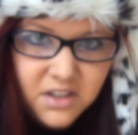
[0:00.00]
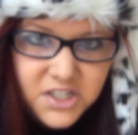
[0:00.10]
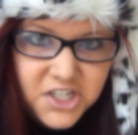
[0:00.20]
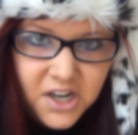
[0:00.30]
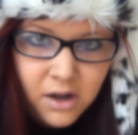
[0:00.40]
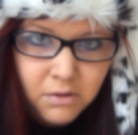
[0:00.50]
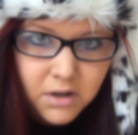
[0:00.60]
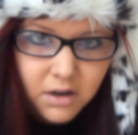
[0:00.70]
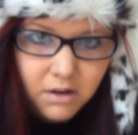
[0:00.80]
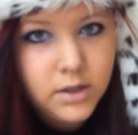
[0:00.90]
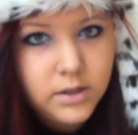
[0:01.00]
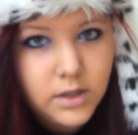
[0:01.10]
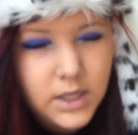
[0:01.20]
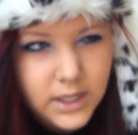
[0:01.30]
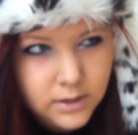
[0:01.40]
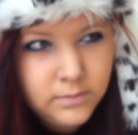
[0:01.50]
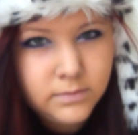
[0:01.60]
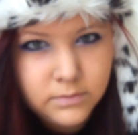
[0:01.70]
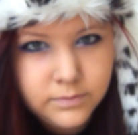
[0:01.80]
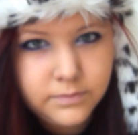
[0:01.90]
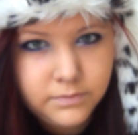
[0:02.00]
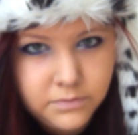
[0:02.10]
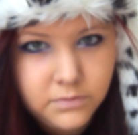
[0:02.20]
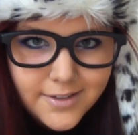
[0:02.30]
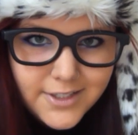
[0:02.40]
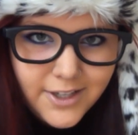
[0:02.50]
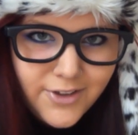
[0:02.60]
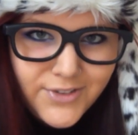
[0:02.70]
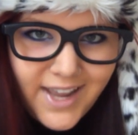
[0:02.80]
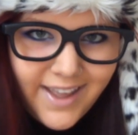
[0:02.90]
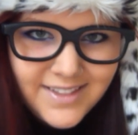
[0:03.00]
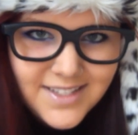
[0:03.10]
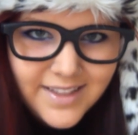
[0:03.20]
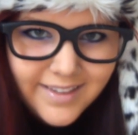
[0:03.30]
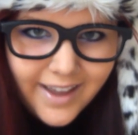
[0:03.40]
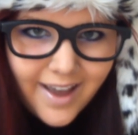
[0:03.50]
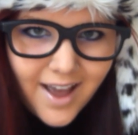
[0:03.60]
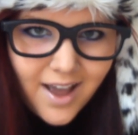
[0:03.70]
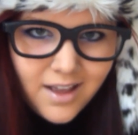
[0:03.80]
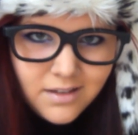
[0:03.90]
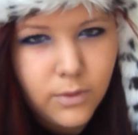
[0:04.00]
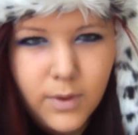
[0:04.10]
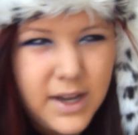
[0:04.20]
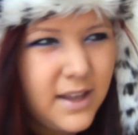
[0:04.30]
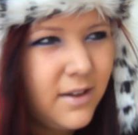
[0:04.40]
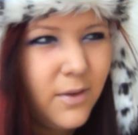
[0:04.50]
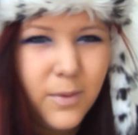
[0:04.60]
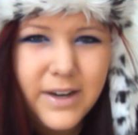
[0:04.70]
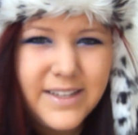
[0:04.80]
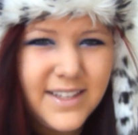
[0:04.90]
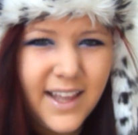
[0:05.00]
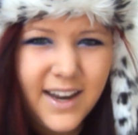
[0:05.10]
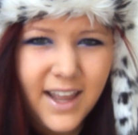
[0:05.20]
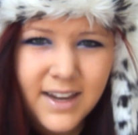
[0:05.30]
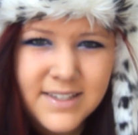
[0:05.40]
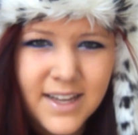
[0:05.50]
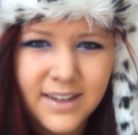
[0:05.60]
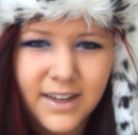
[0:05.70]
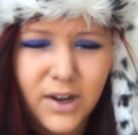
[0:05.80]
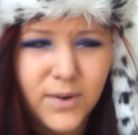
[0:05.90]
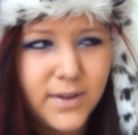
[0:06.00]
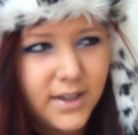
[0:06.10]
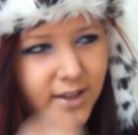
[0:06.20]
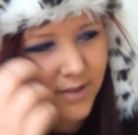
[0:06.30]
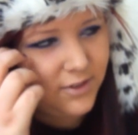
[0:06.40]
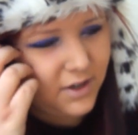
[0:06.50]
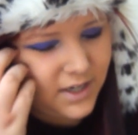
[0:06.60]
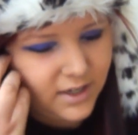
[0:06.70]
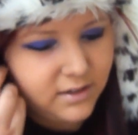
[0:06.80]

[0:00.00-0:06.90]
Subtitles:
the shower? Yep. Do you dance in the car? What is that accent now? I have no idea.